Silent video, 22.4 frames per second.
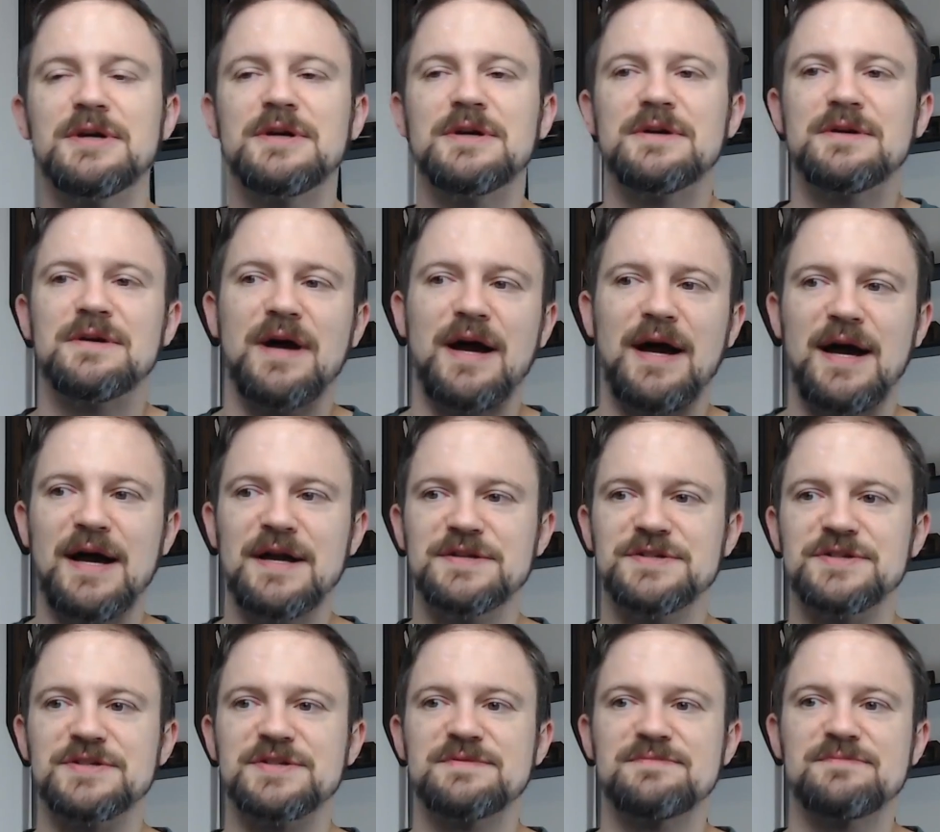I
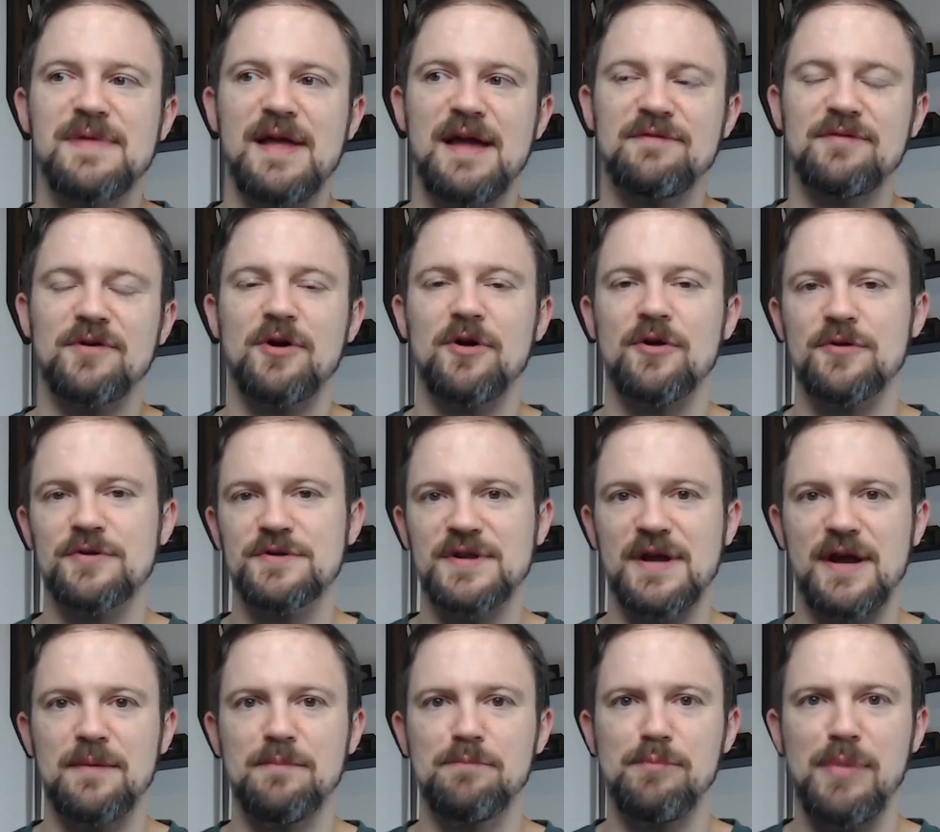just have a harder
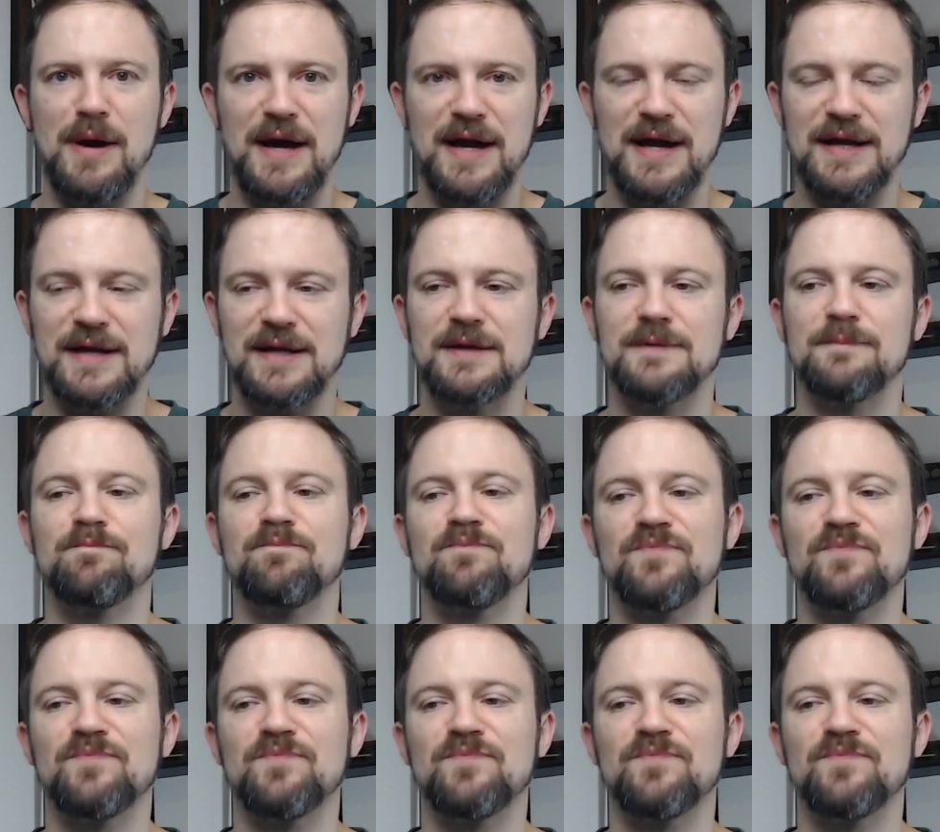time buying it.